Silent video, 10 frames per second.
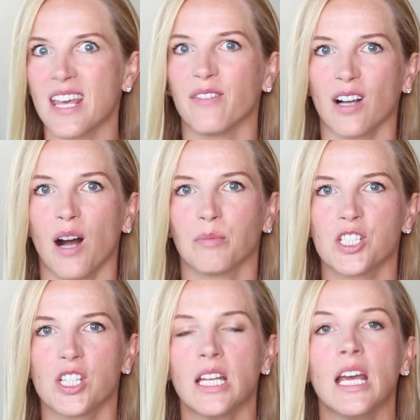they've
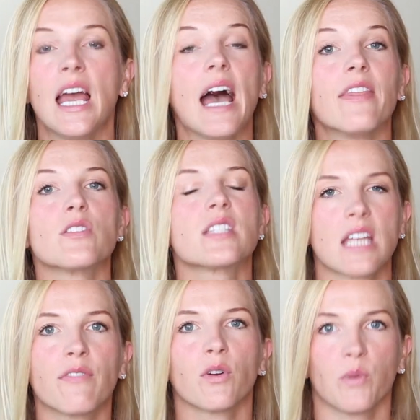accomplished it, and they're
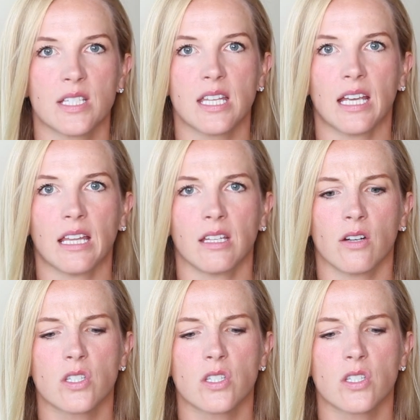safer once they get there.